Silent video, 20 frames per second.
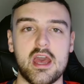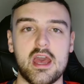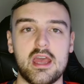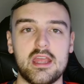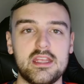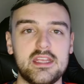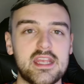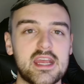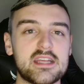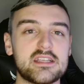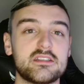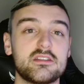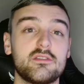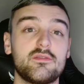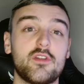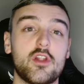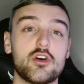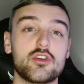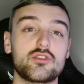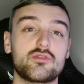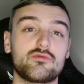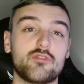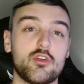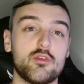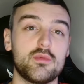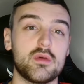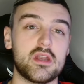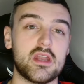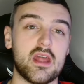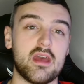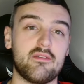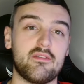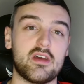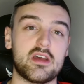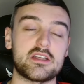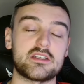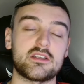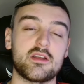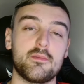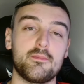Yes, they've lost Ruben
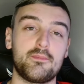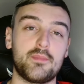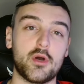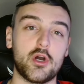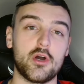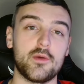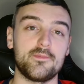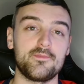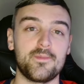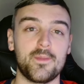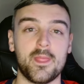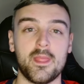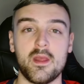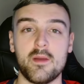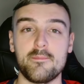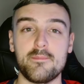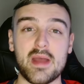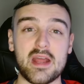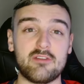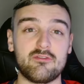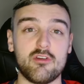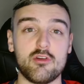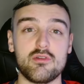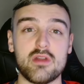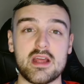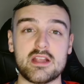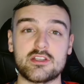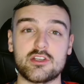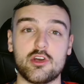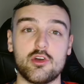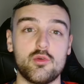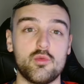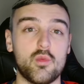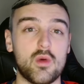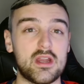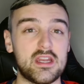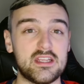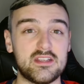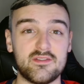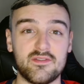Neves, but Pedro Neto,
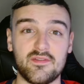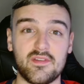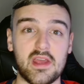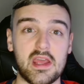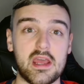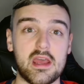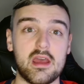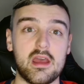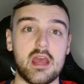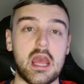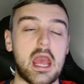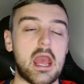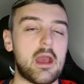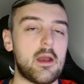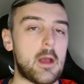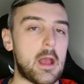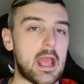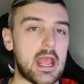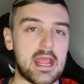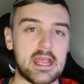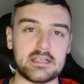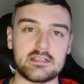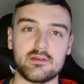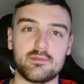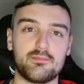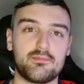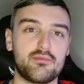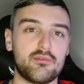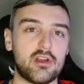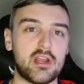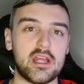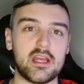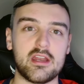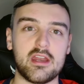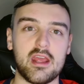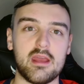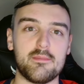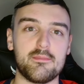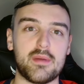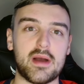when he's fit, is a brilliant
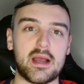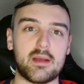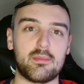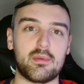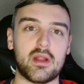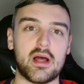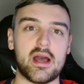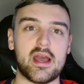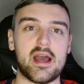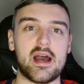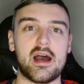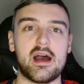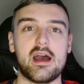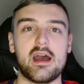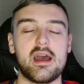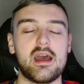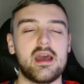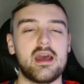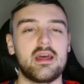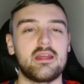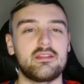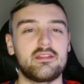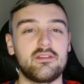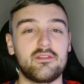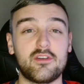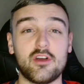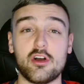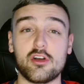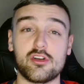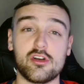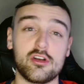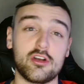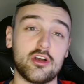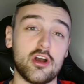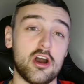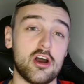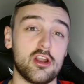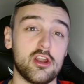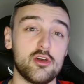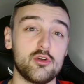impact player. They've got
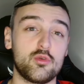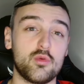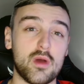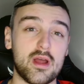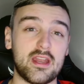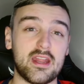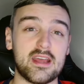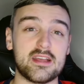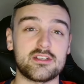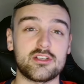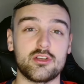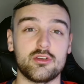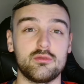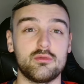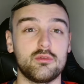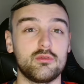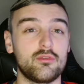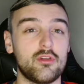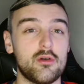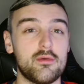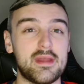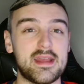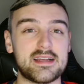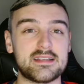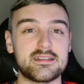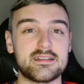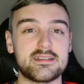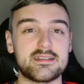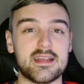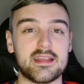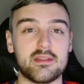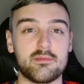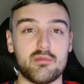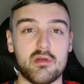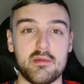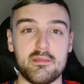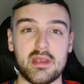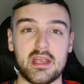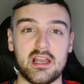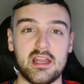Goncalo Guedes, who, although he hasn't set the
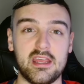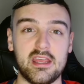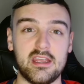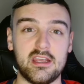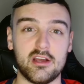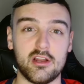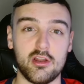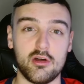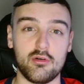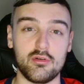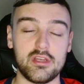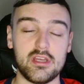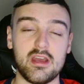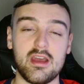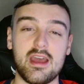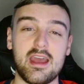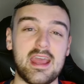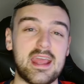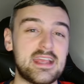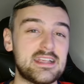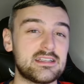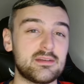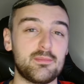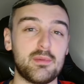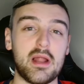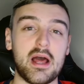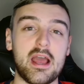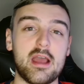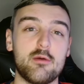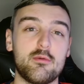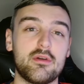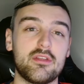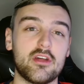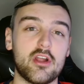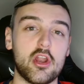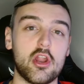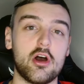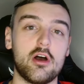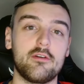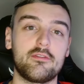Premier League alight, he's a player with a
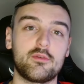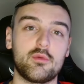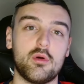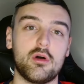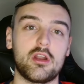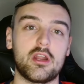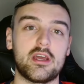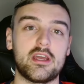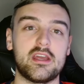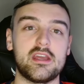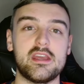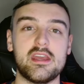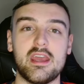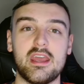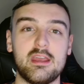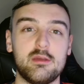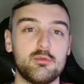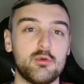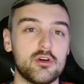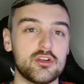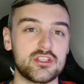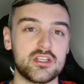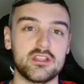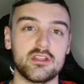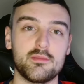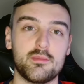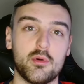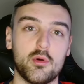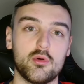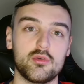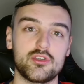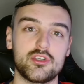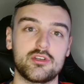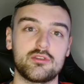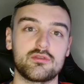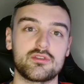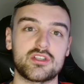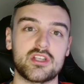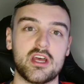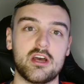lot of quality. He was in the Portugal
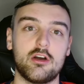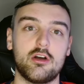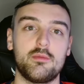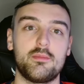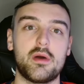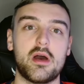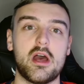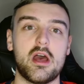setup.